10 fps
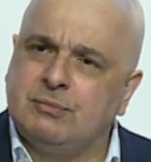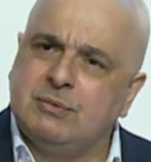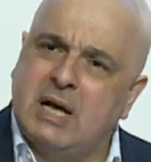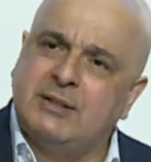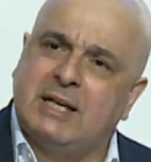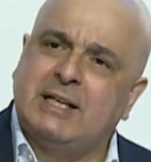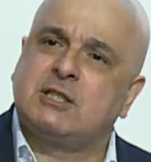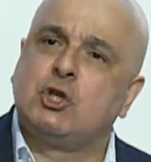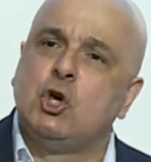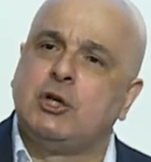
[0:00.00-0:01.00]
not, not
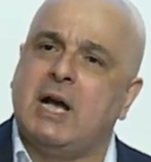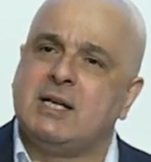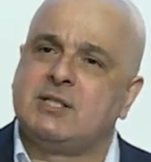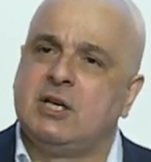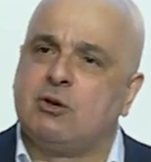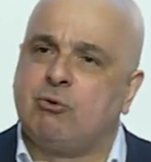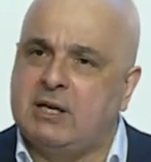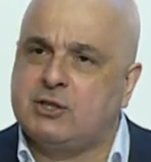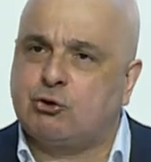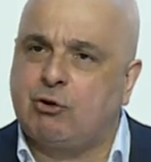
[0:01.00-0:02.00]
as good as a
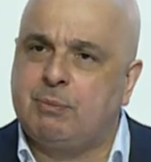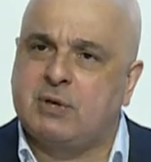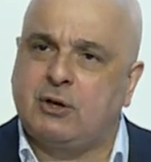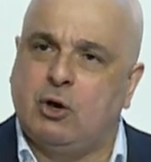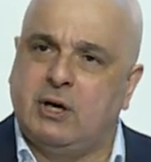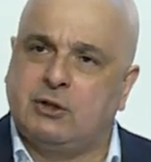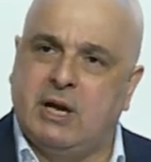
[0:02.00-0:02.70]
rizatriptan or a,